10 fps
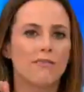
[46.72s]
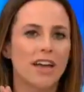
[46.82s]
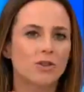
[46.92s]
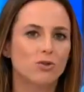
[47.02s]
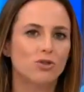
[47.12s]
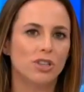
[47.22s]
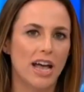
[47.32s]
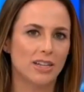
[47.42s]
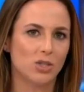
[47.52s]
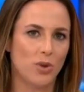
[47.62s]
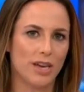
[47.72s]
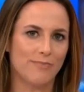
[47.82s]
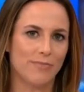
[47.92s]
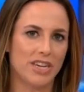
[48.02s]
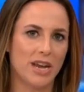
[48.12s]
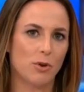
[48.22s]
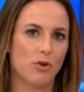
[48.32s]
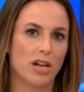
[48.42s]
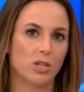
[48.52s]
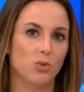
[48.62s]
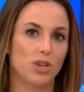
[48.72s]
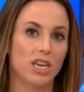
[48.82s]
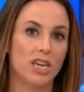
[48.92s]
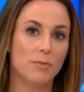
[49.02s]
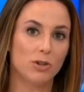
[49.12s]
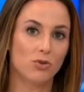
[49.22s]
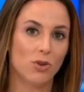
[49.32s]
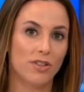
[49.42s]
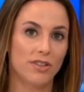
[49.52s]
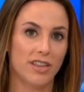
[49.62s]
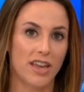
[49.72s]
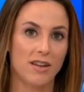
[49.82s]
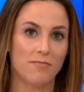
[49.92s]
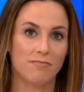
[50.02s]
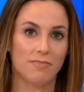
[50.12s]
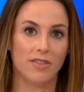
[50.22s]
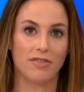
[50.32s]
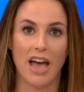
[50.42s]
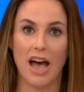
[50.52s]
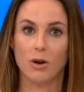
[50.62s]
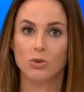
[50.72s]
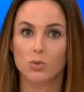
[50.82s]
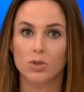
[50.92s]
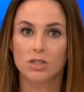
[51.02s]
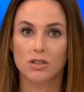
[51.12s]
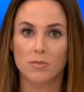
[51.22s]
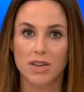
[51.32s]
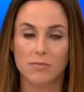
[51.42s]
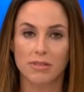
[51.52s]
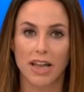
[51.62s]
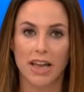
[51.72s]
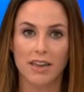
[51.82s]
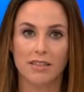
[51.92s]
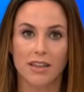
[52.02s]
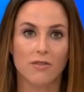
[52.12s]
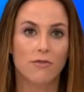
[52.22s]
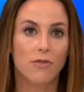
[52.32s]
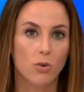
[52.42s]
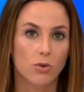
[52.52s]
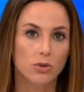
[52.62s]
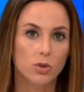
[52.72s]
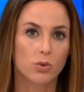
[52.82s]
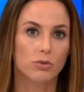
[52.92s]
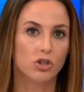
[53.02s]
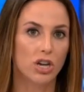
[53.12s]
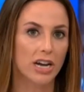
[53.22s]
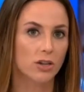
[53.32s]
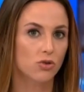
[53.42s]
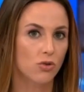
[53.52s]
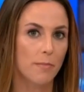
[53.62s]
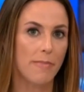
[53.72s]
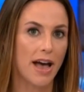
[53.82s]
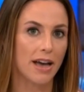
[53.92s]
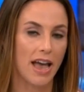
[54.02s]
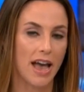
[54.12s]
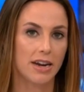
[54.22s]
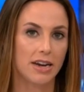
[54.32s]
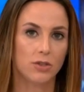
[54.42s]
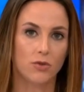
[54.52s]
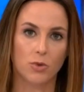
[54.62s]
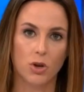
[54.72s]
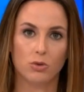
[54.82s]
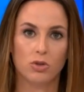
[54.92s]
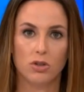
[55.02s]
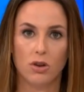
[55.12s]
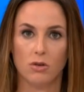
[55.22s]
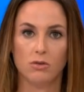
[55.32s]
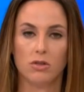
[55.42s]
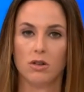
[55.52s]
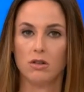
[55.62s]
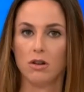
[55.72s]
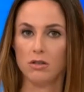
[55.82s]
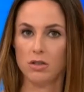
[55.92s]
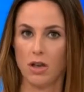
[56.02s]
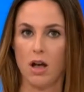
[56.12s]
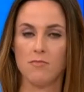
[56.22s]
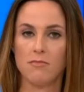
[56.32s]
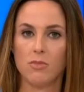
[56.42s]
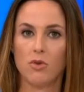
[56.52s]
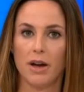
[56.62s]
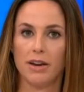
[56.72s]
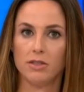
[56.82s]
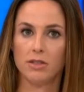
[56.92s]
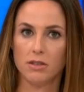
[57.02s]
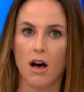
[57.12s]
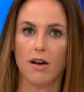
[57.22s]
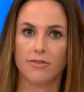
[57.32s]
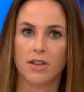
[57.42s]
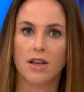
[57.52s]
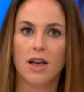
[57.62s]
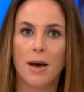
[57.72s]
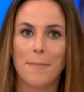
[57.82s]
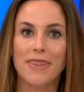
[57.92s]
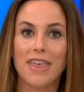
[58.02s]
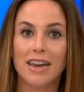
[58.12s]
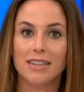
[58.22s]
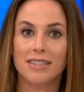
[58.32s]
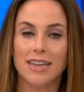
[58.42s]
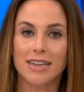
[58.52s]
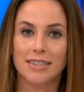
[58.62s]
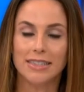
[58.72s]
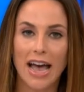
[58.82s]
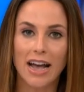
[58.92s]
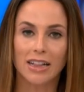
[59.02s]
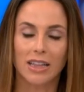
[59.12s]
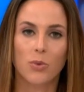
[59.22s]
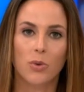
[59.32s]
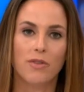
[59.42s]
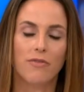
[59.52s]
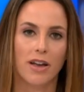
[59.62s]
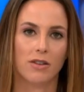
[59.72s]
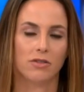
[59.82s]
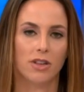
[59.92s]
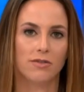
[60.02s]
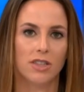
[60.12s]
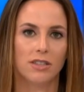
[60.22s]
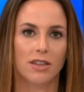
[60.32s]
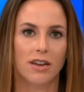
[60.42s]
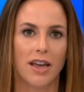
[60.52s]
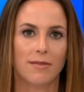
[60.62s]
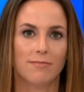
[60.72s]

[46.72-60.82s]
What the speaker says: I told you last week that Democrats would keep control of the Senate, that the House would still be in play, and that voters would reject Trump-backed candidates from coast to coast. There are some who might have scoffed. But that is exactly where we find ourselves this Sunday.